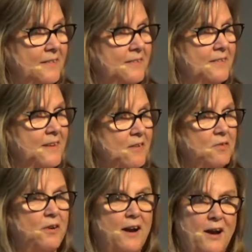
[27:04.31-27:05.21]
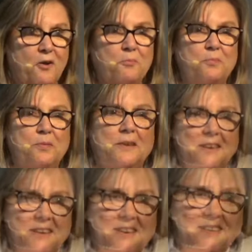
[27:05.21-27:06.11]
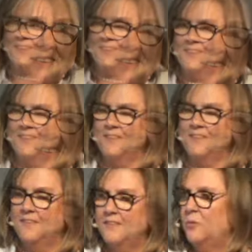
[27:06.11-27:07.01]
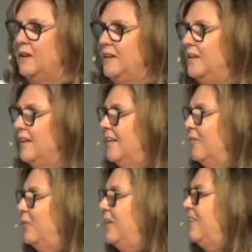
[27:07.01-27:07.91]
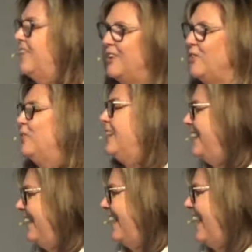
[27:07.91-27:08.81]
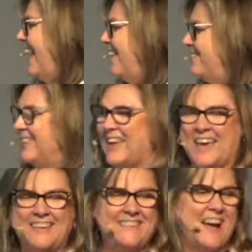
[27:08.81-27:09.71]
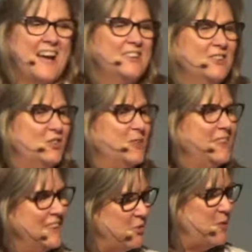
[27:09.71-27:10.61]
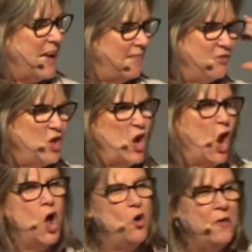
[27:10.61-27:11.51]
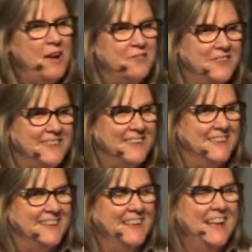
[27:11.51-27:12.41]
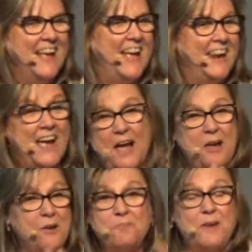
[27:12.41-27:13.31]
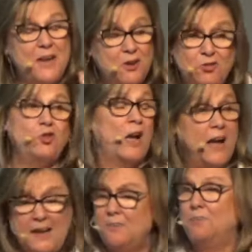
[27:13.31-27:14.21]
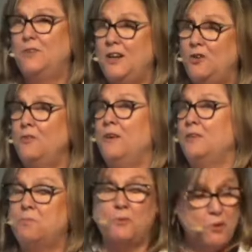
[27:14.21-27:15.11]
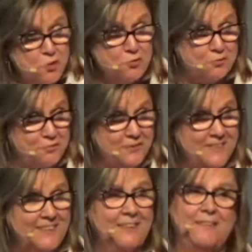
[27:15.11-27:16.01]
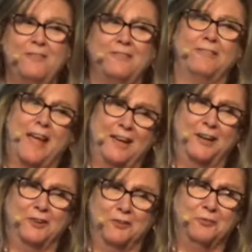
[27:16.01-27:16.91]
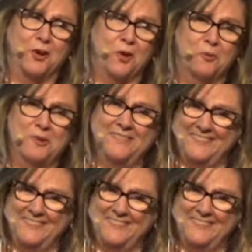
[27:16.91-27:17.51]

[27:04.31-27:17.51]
It's never out, but in. We think we have to gain knowledge. We think we have to know everything. And I am here as proof. There's a lot I don't know.